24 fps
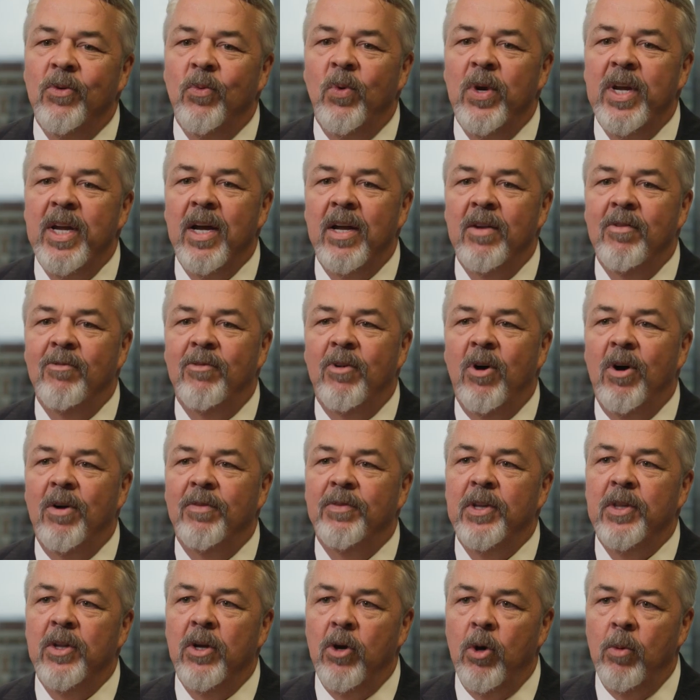We got
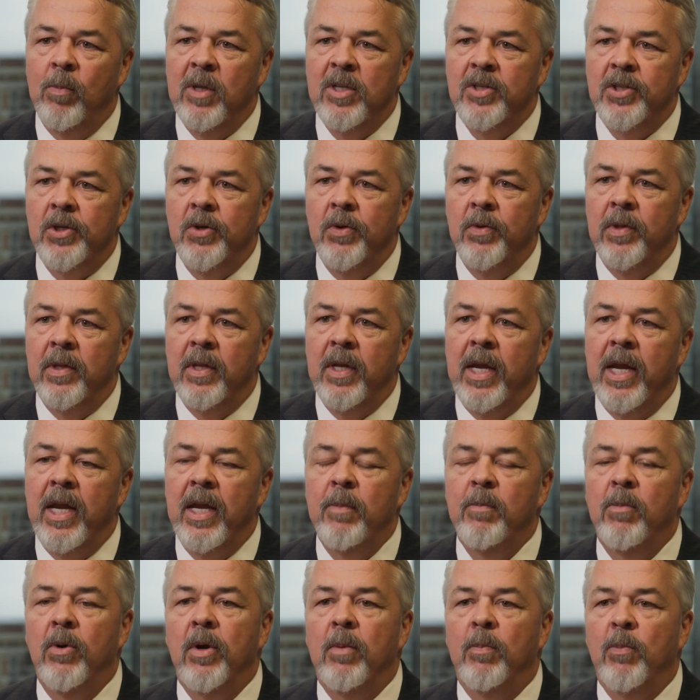involved in the Homeless Youth
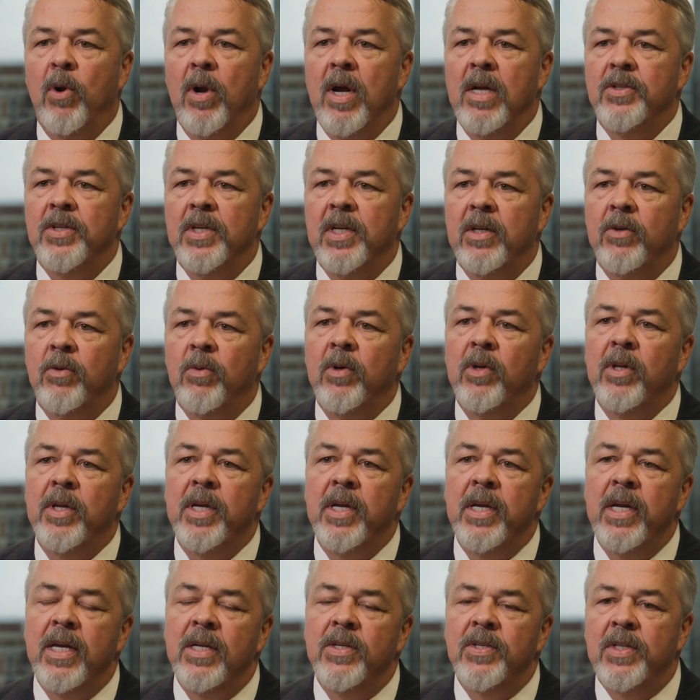Handbook project
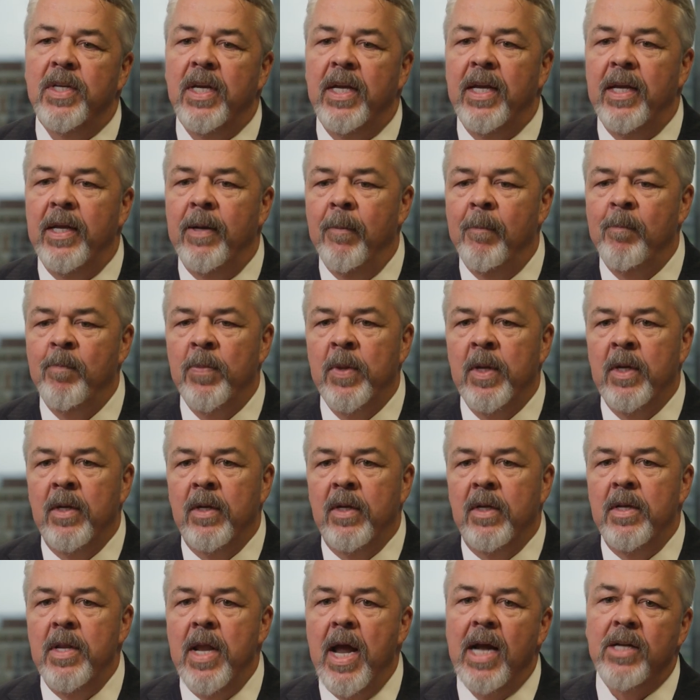really as a
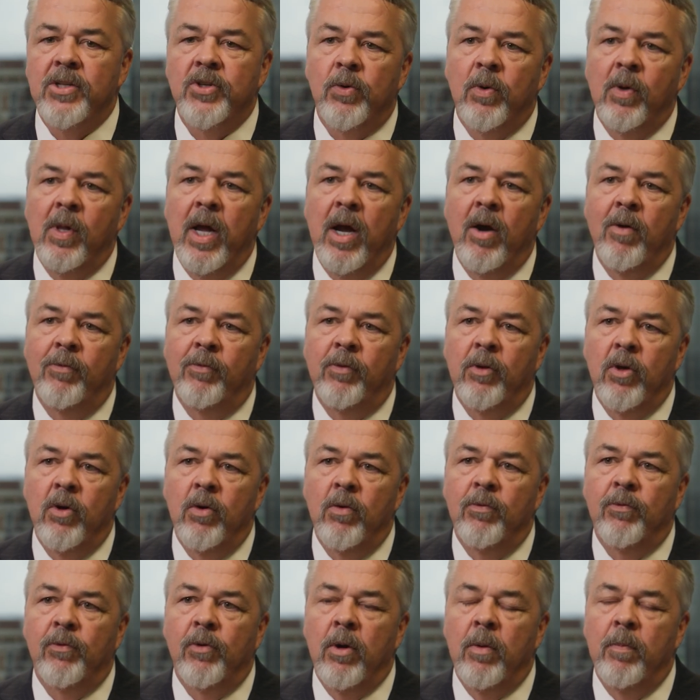natural
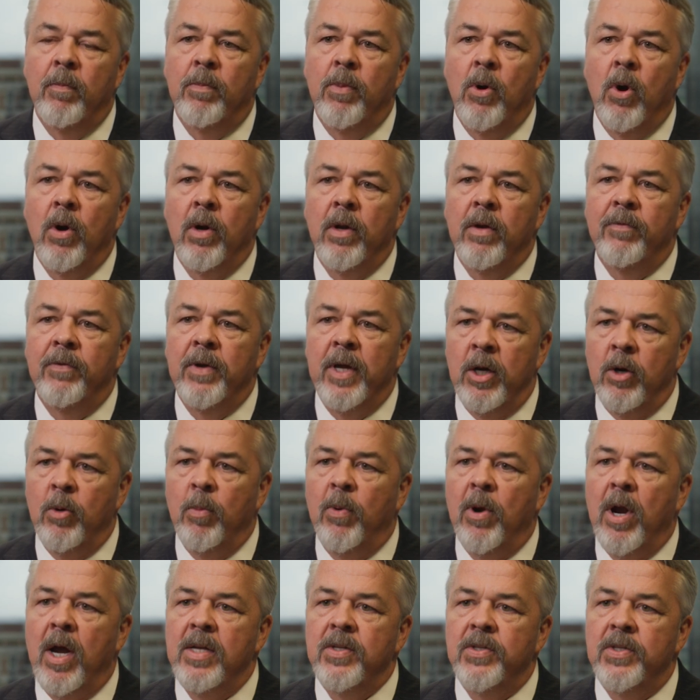outflow from part of
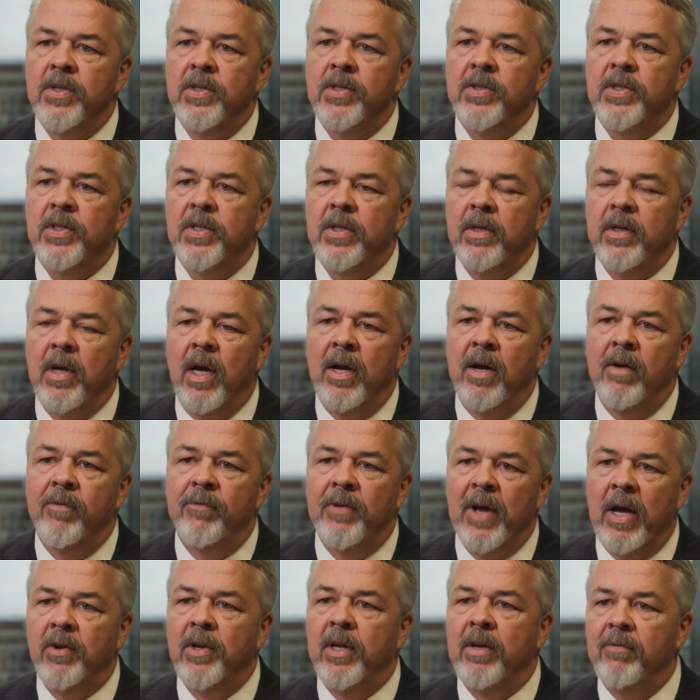Enterprise's
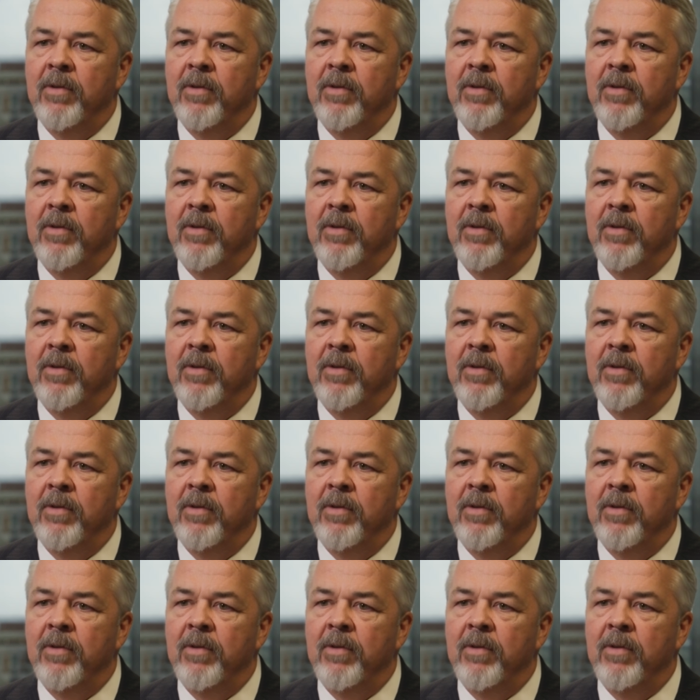founding